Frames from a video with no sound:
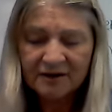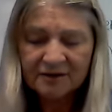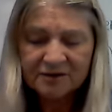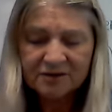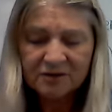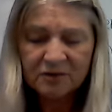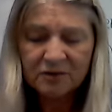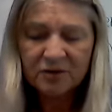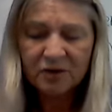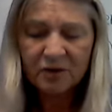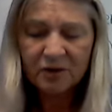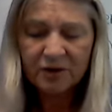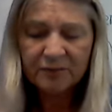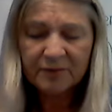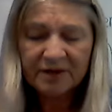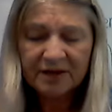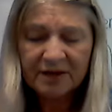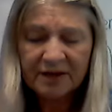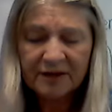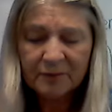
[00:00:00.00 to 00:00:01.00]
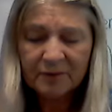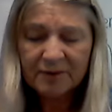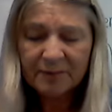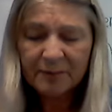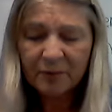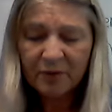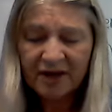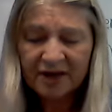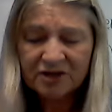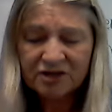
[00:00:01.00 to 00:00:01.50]
So, Lord, we, we
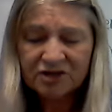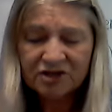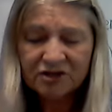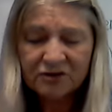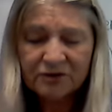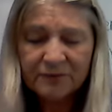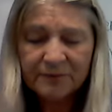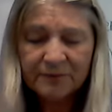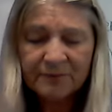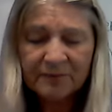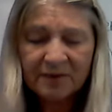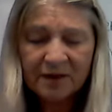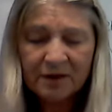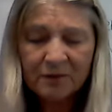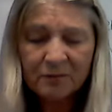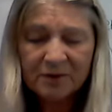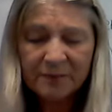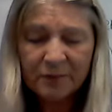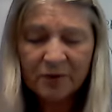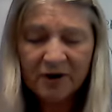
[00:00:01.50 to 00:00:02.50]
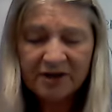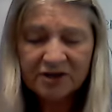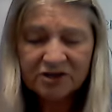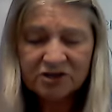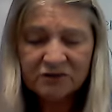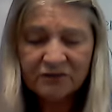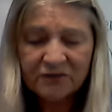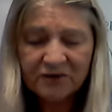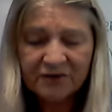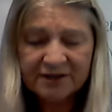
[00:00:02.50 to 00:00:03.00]
praise you. We praise
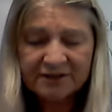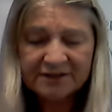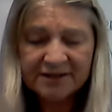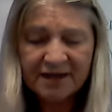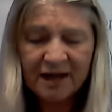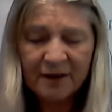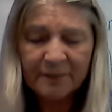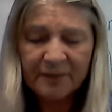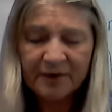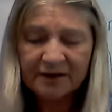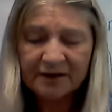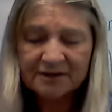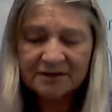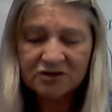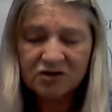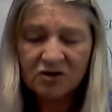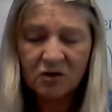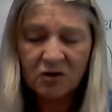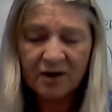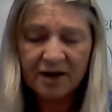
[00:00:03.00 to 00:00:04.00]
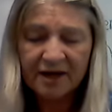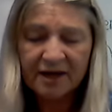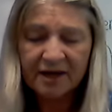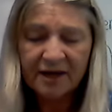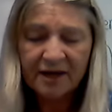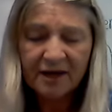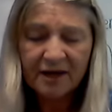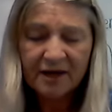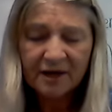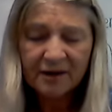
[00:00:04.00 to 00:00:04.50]
you for this epic story,
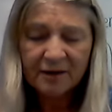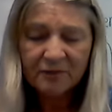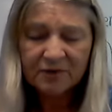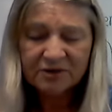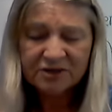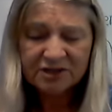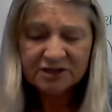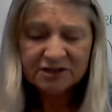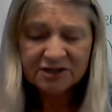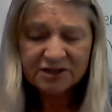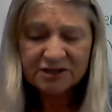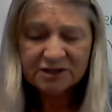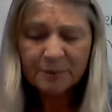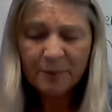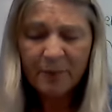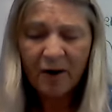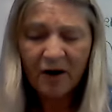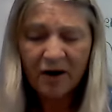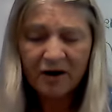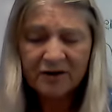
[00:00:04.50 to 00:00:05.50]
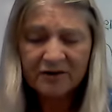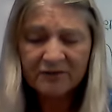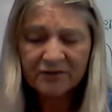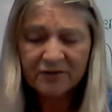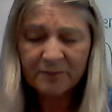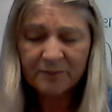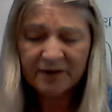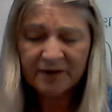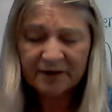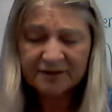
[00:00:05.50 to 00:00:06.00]
which is just part of
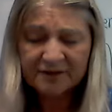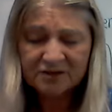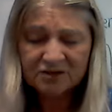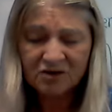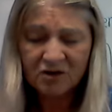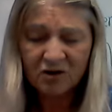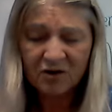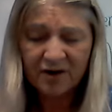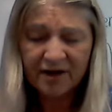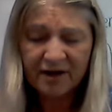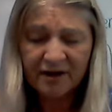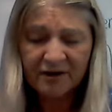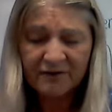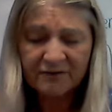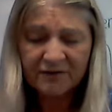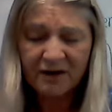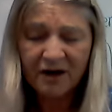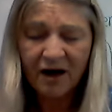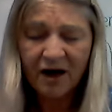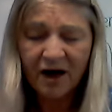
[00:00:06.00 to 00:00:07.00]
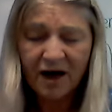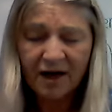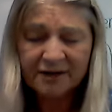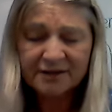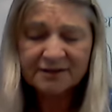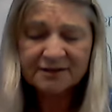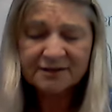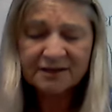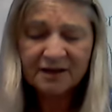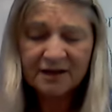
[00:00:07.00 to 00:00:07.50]
the big story of
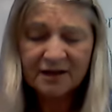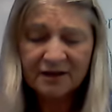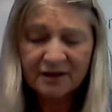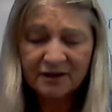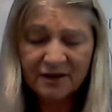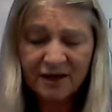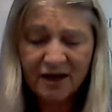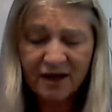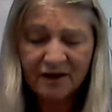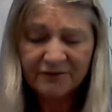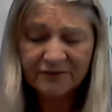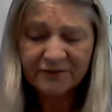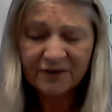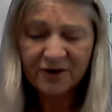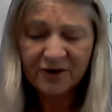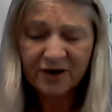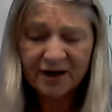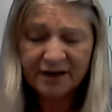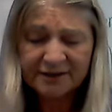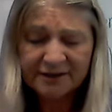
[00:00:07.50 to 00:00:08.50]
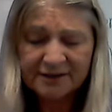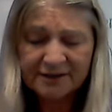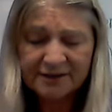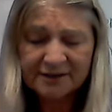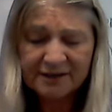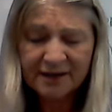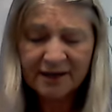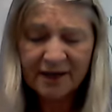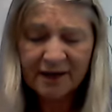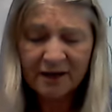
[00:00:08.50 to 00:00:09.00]
God's love for us.
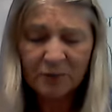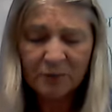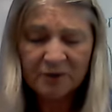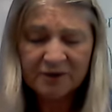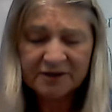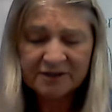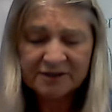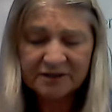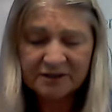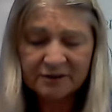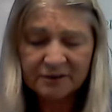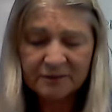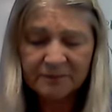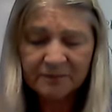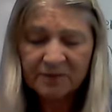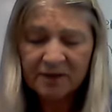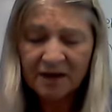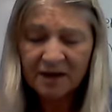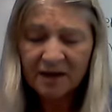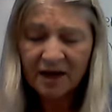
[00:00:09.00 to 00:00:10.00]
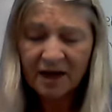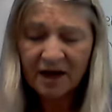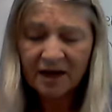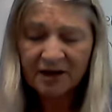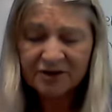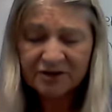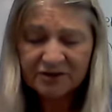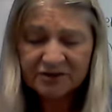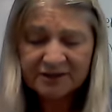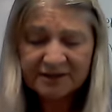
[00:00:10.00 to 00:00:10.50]
Help us to
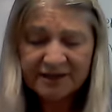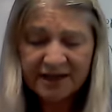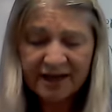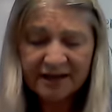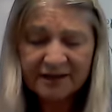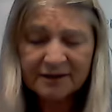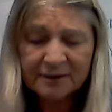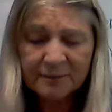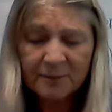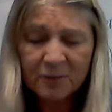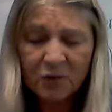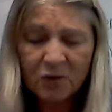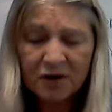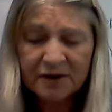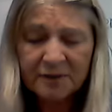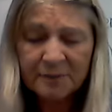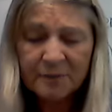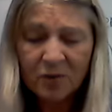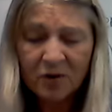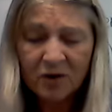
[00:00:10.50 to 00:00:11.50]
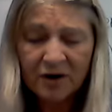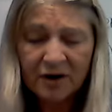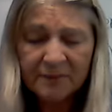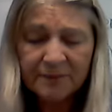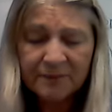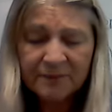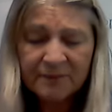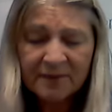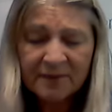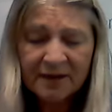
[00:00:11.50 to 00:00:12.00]
understand it more and more.
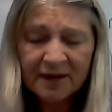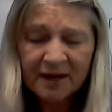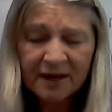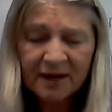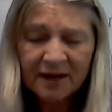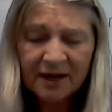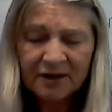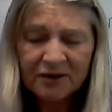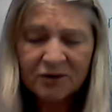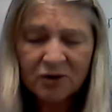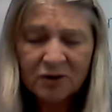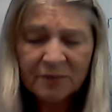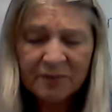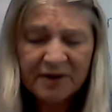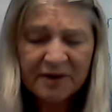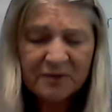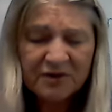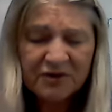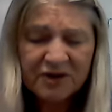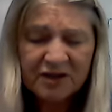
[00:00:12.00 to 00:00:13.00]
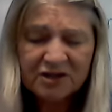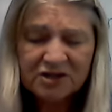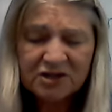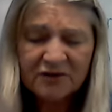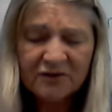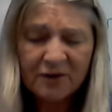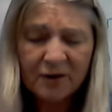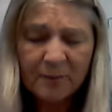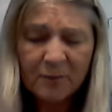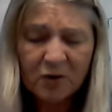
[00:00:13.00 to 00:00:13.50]
And Lord, be with each
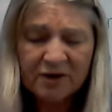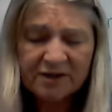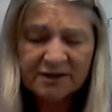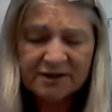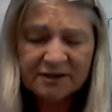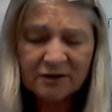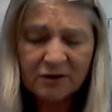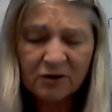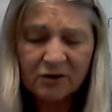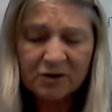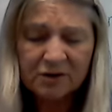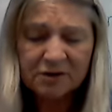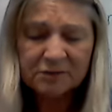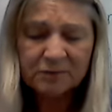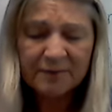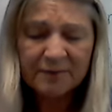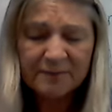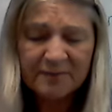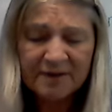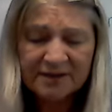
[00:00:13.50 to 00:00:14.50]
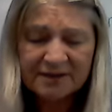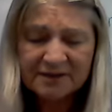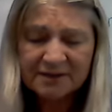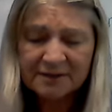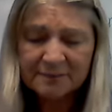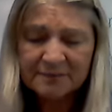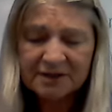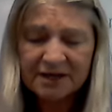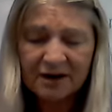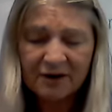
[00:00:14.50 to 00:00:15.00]
of our boys and girls. We miss
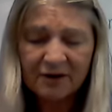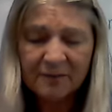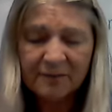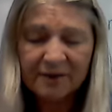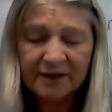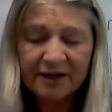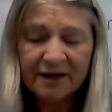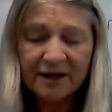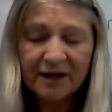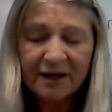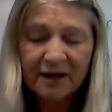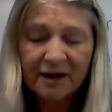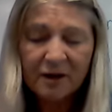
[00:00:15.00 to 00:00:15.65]
them terribly.